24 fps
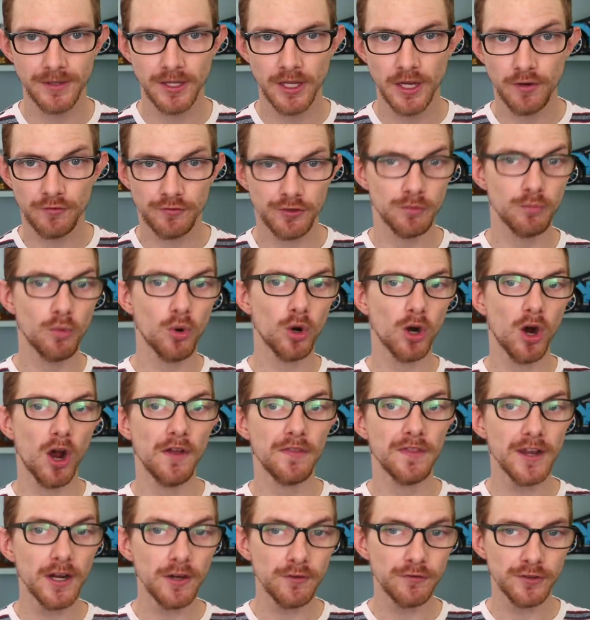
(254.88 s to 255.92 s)
For more on
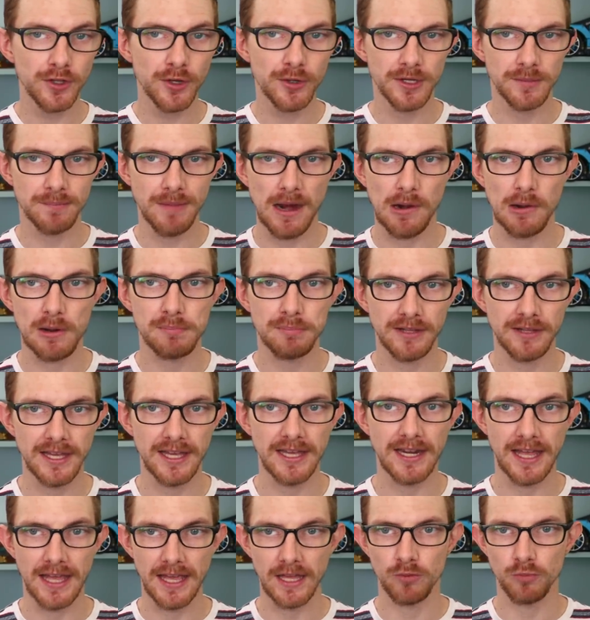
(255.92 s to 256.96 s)
their floating power plant
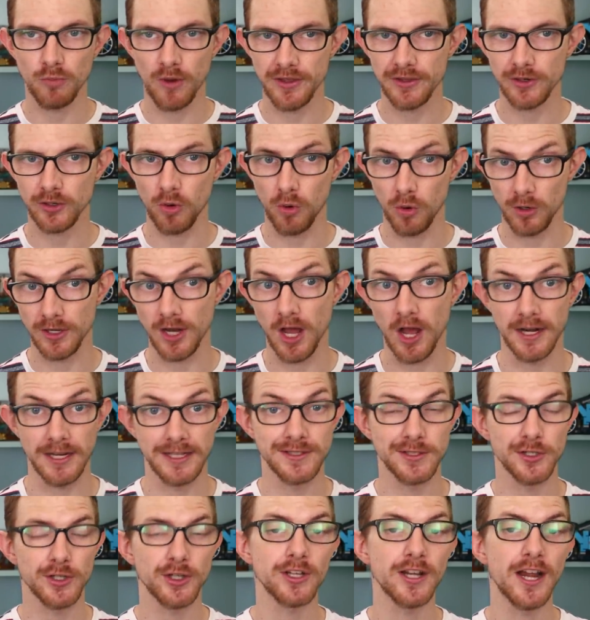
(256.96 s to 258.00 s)
and whether or not
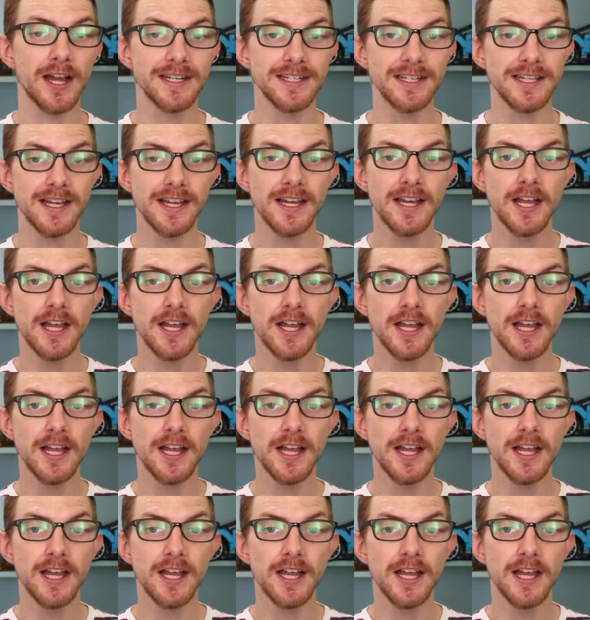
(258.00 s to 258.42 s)
it's a good idea,